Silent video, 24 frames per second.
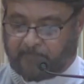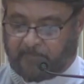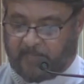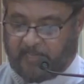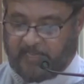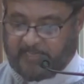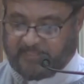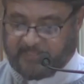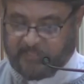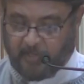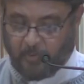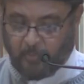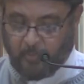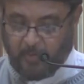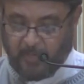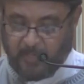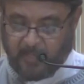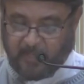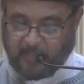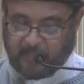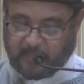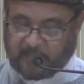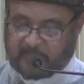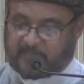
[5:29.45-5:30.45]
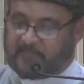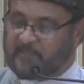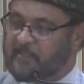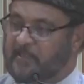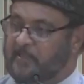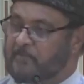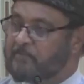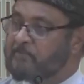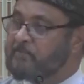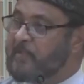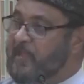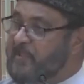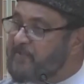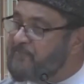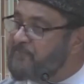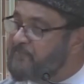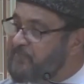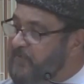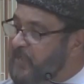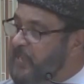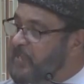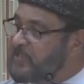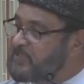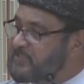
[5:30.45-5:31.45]
And the world may
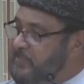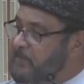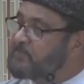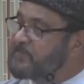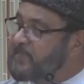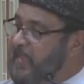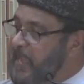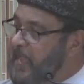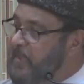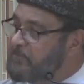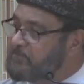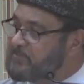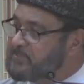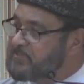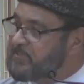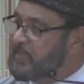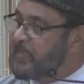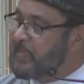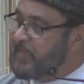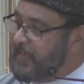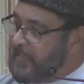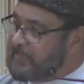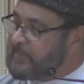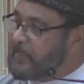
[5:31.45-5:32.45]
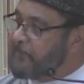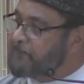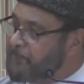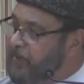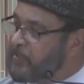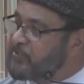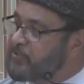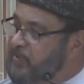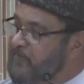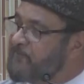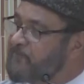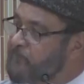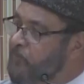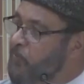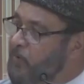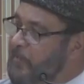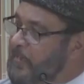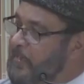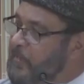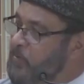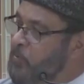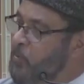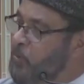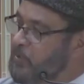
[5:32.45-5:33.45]
feel sometimes like a pot of
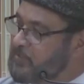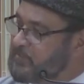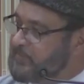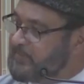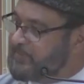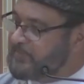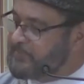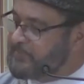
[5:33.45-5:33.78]
boiling water.